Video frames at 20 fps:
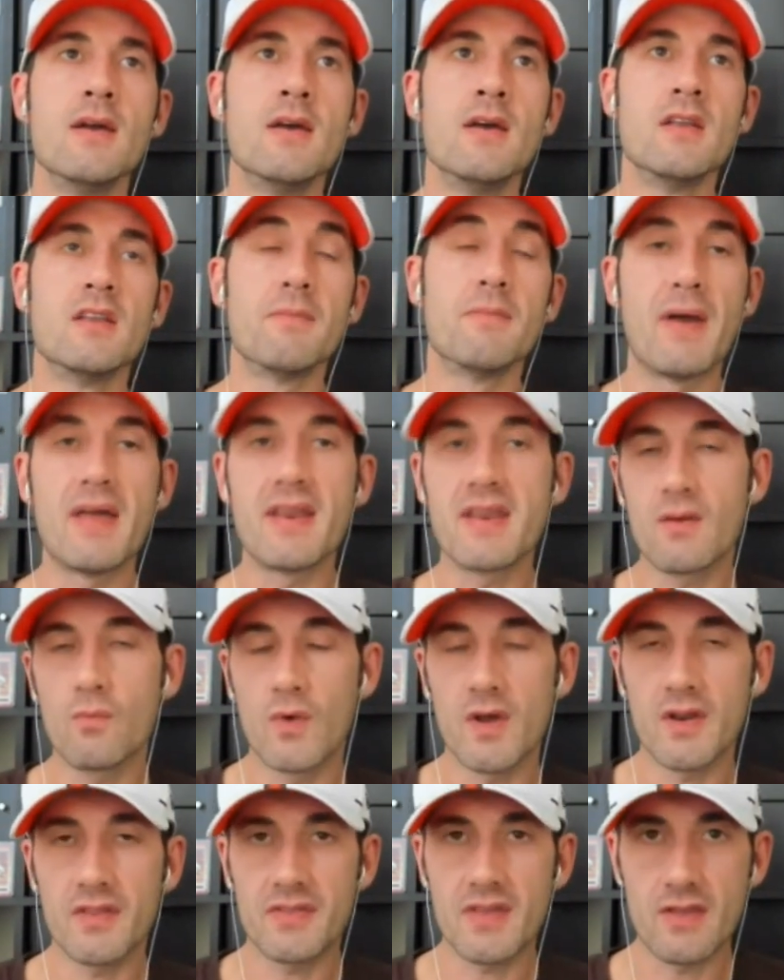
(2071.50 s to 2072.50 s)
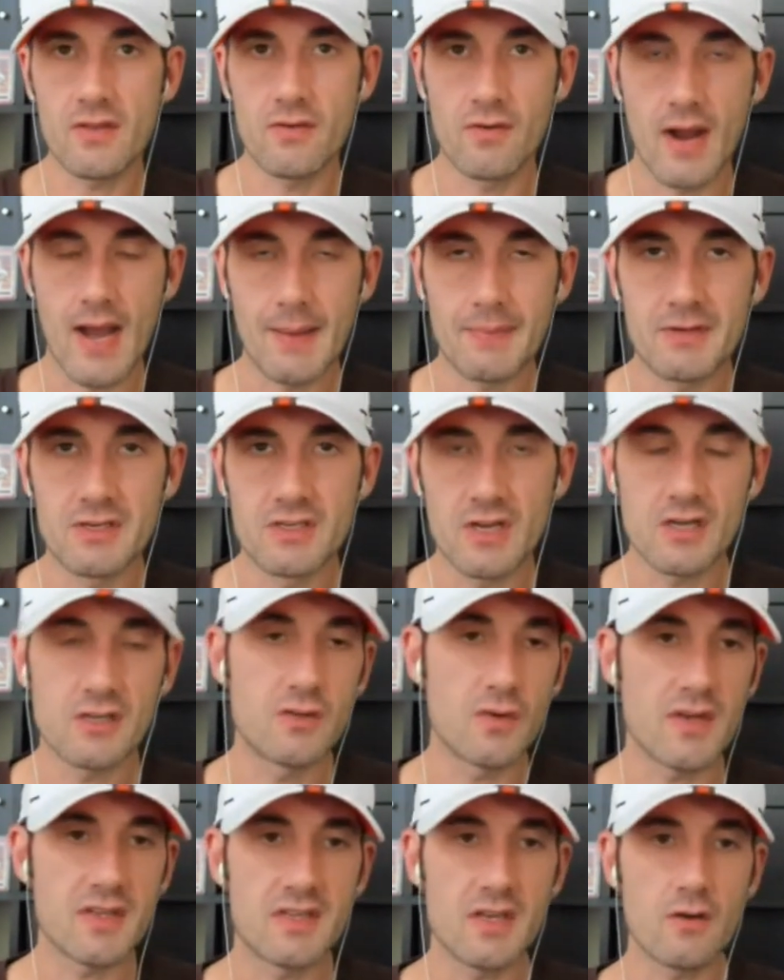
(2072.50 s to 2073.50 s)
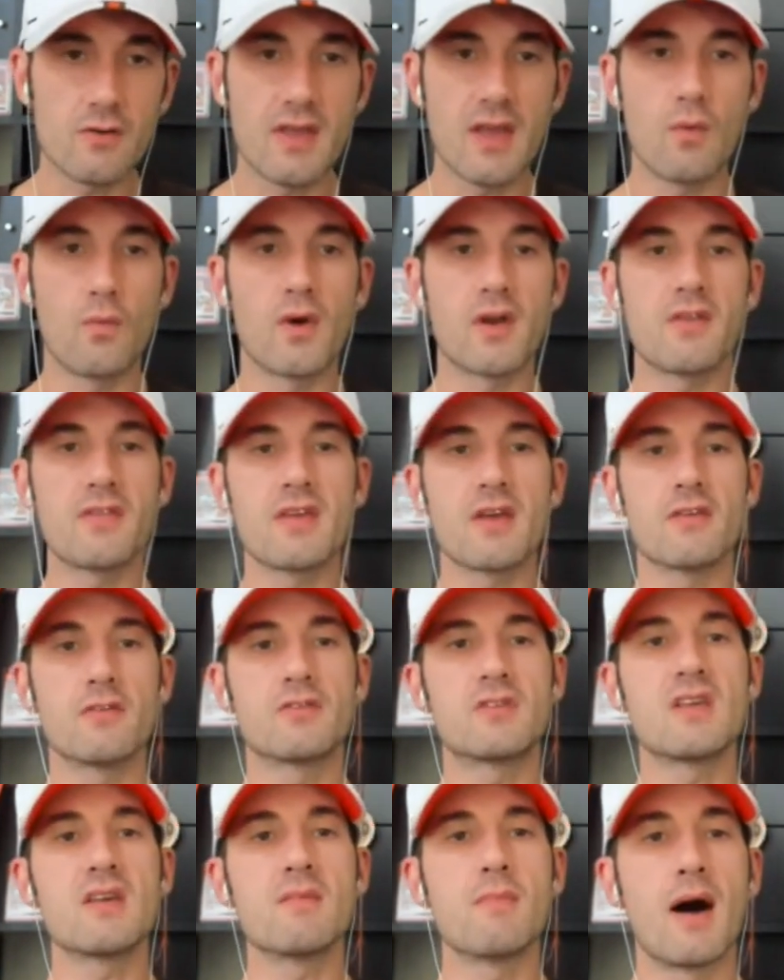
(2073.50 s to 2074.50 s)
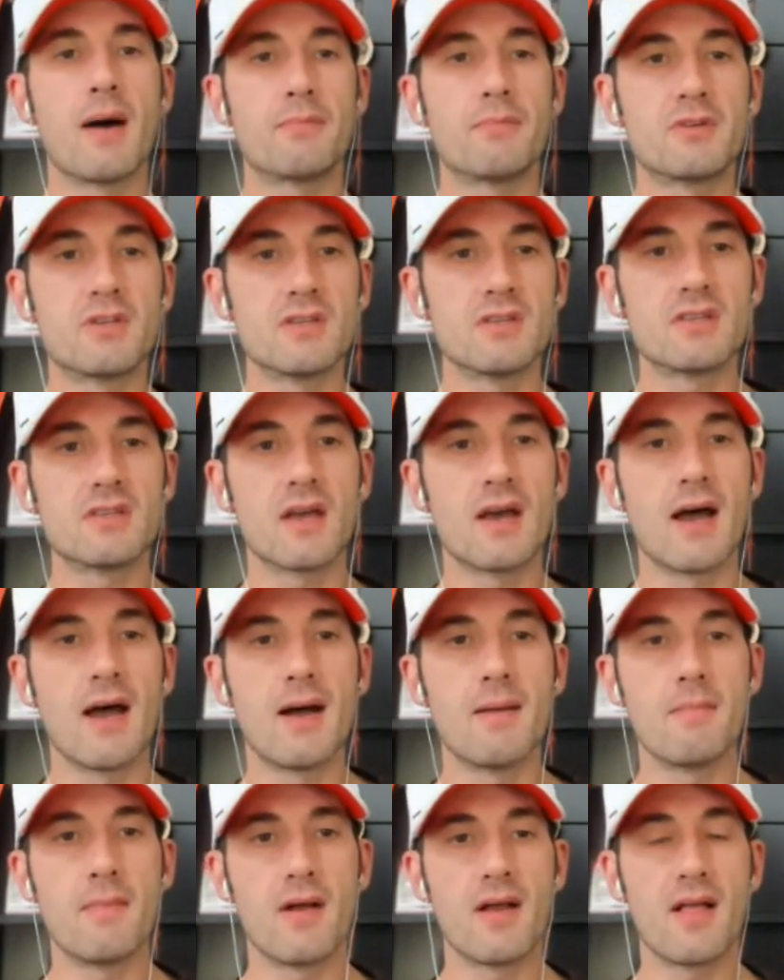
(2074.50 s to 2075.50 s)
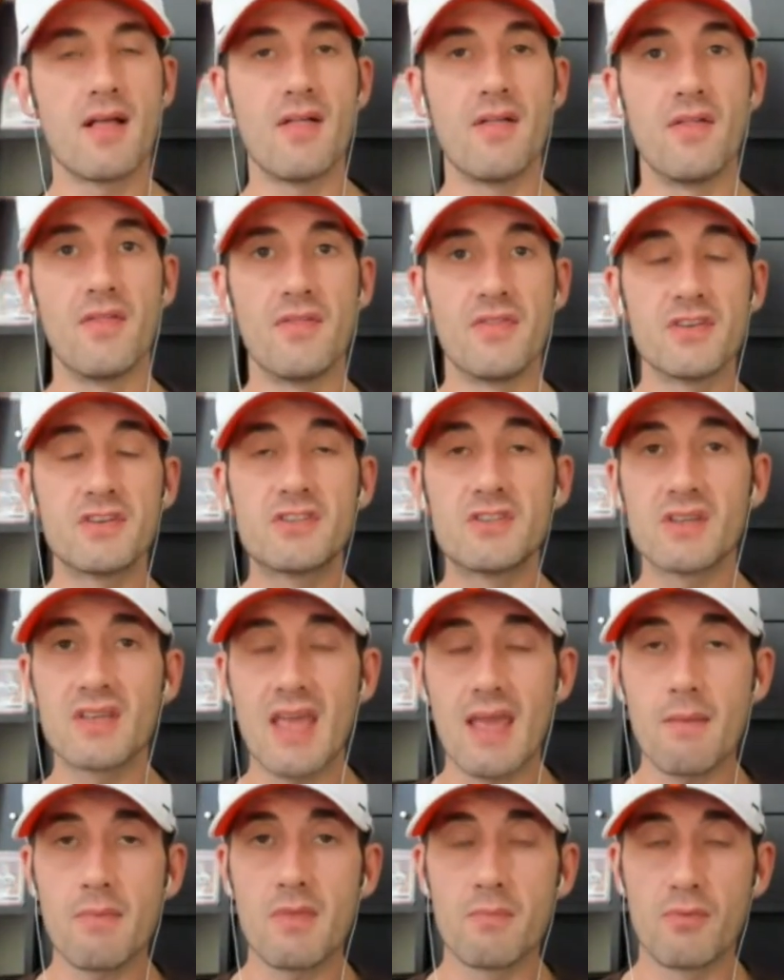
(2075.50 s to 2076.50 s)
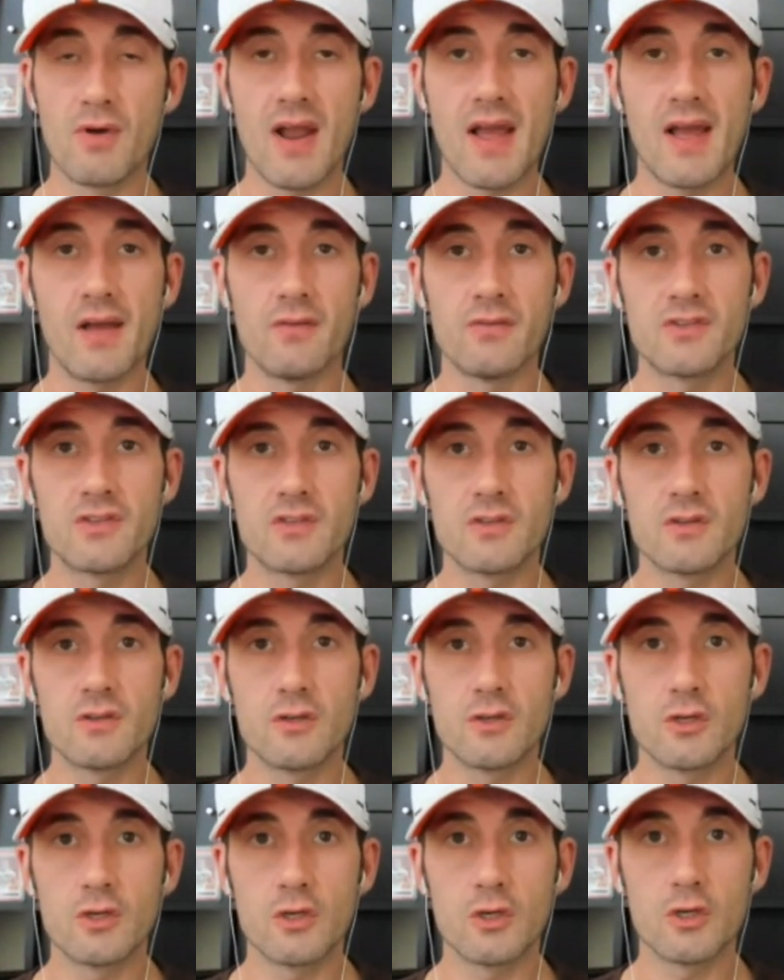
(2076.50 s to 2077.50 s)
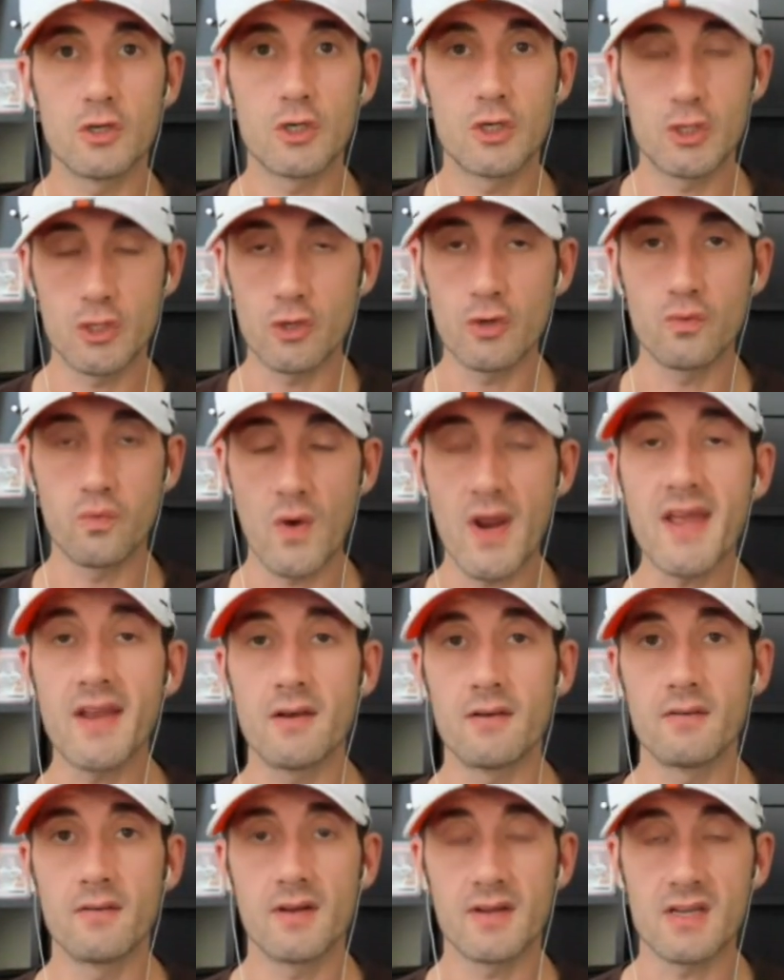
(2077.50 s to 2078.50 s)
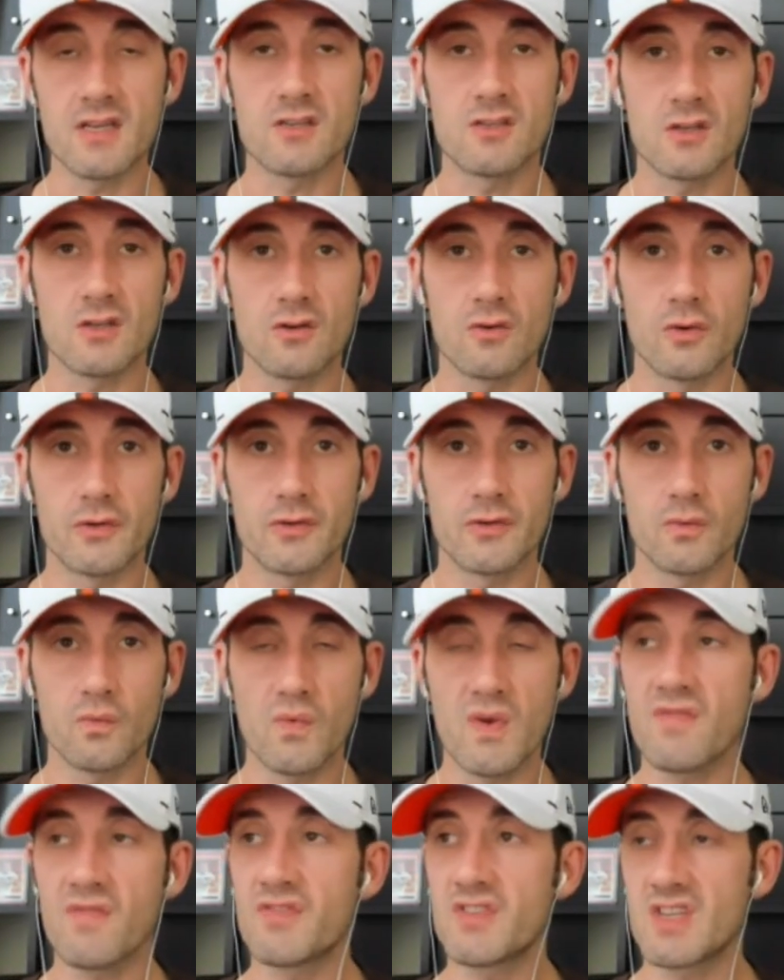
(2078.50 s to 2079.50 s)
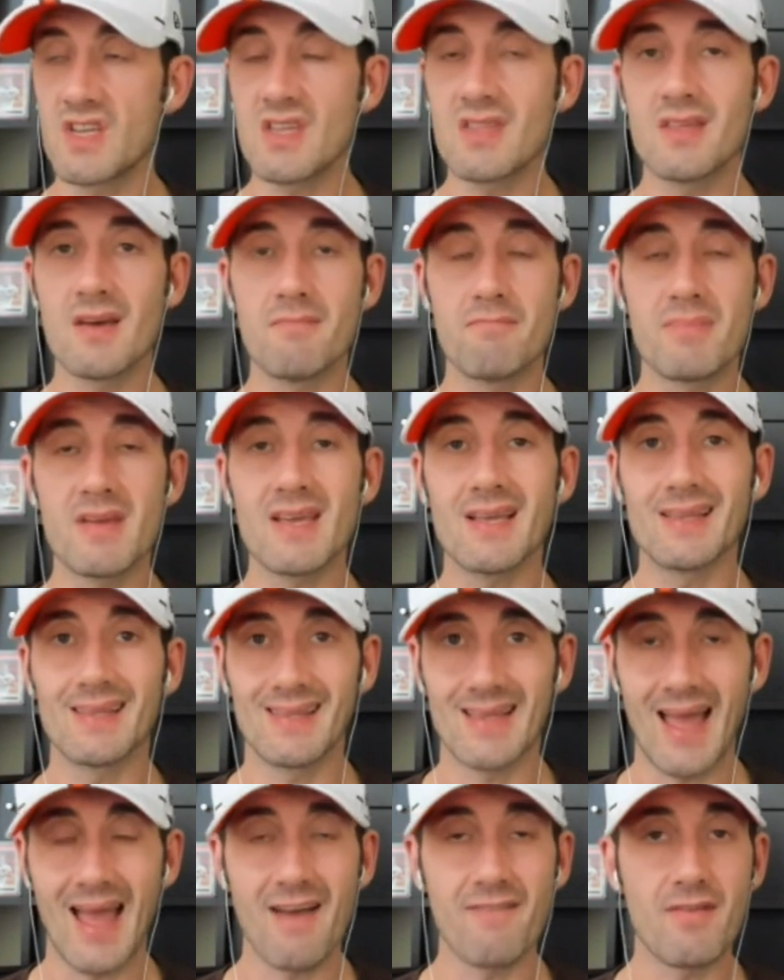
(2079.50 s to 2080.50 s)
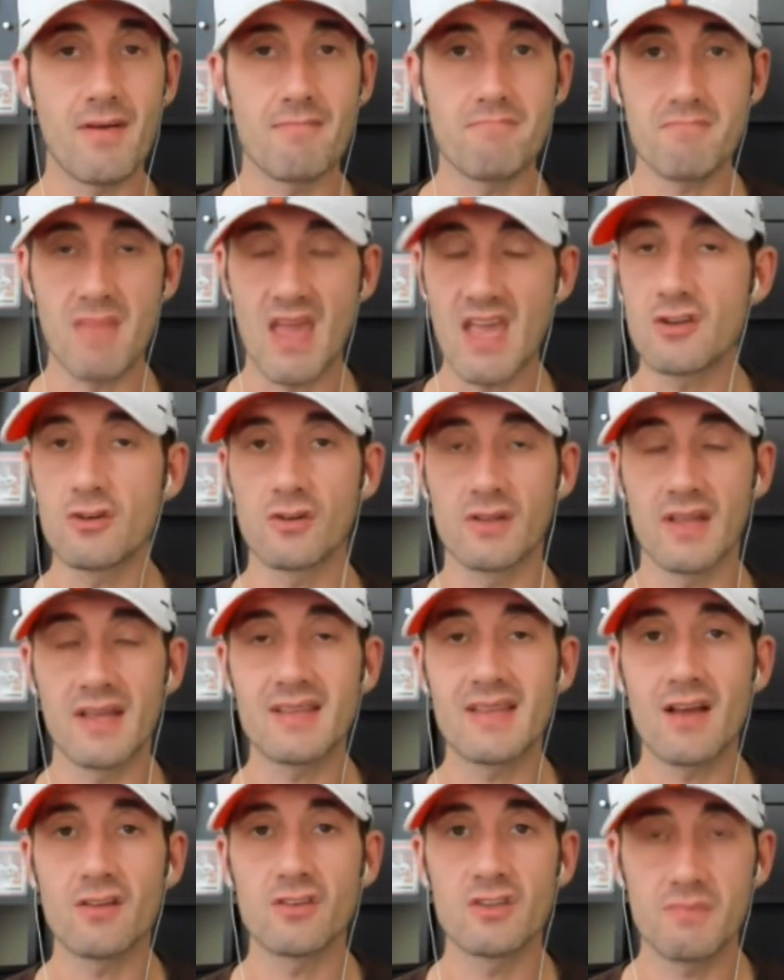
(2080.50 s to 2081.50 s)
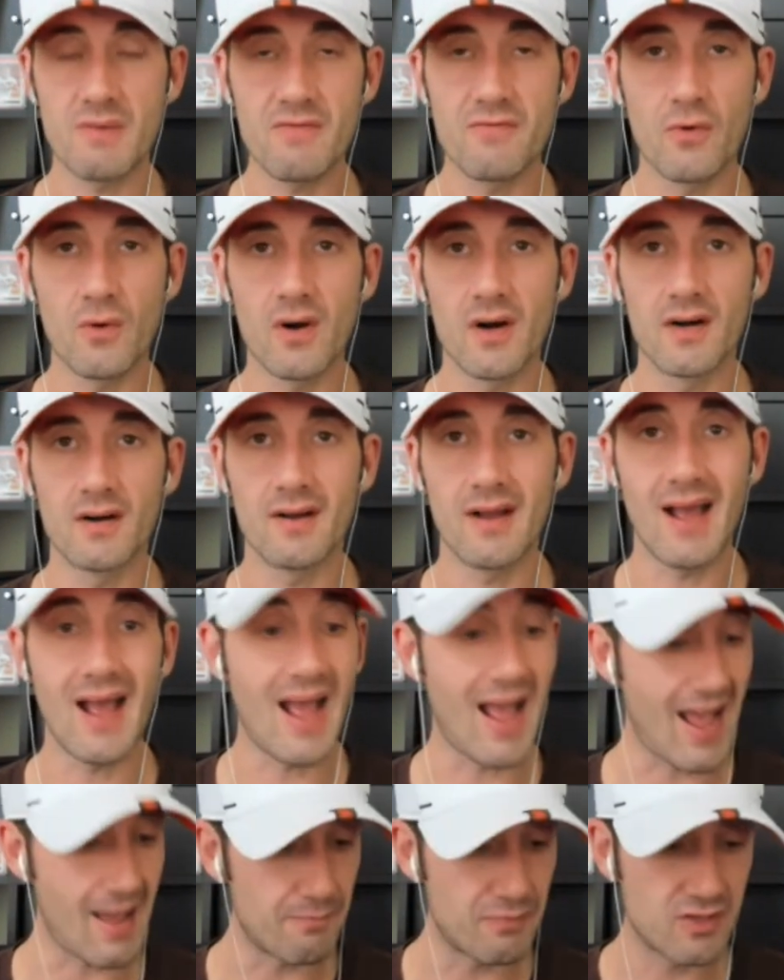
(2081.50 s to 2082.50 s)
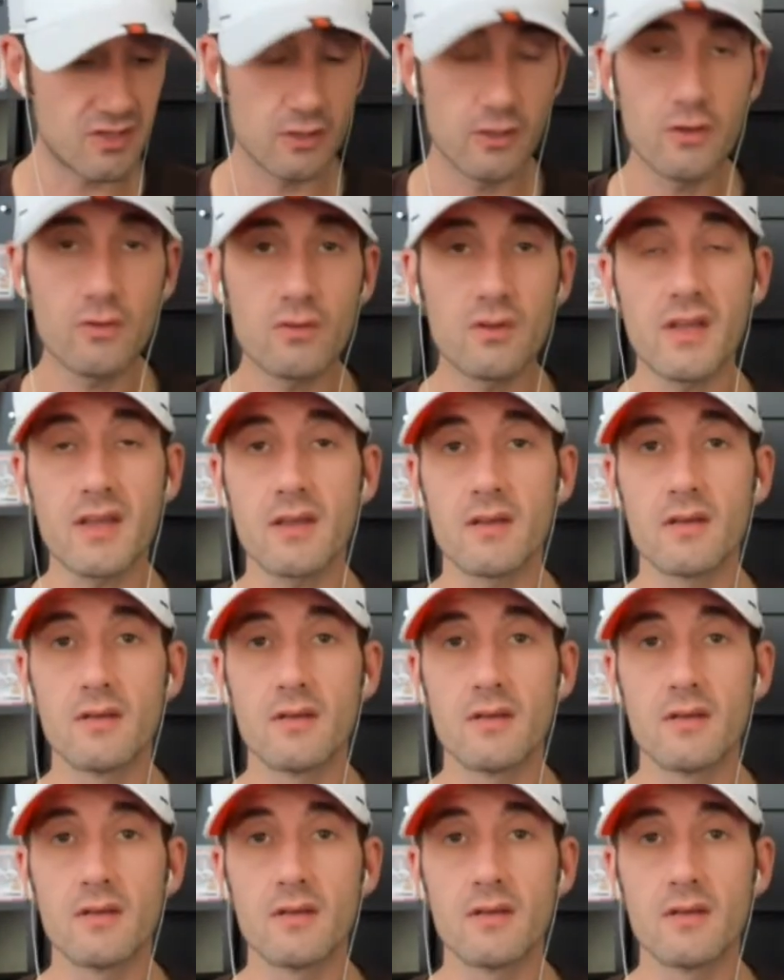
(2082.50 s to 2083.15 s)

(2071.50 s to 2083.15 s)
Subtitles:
depending what the other options are, so I'd say, okay, what are the other team options? This is a game the Browns should win against the Colts. We've seen them have major letdowns before. Absolutely.